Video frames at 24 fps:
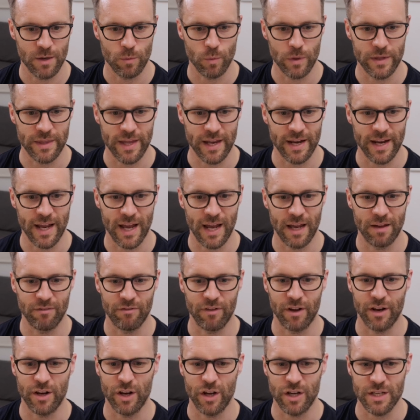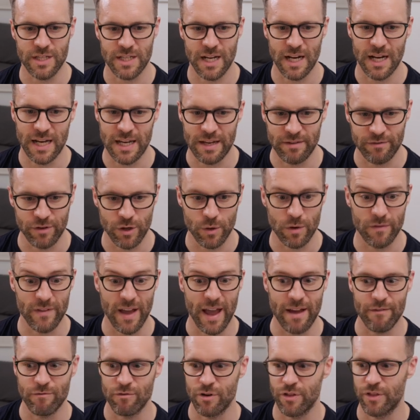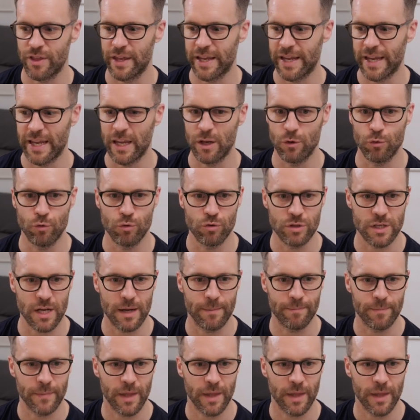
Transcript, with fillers: we then have a nice clear view of everything in order.